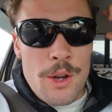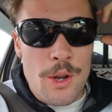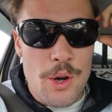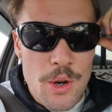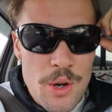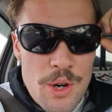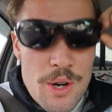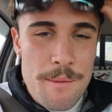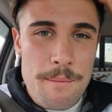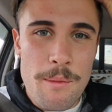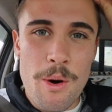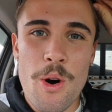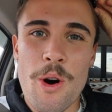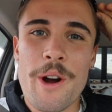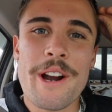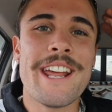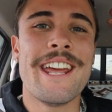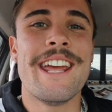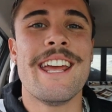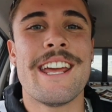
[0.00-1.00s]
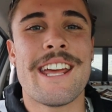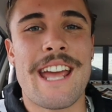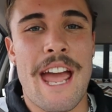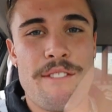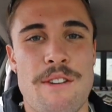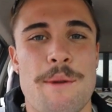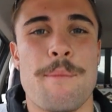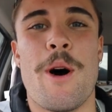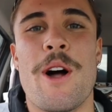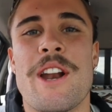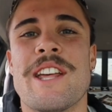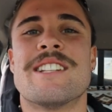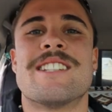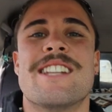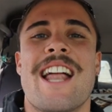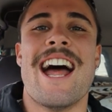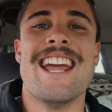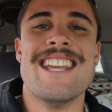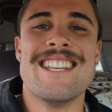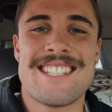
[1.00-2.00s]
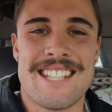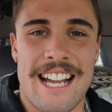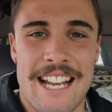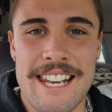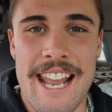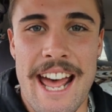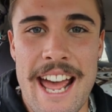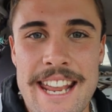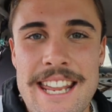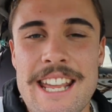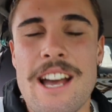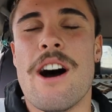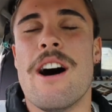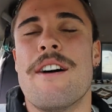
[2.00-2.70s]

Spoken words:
Good morning, everybody. Today is Sunday.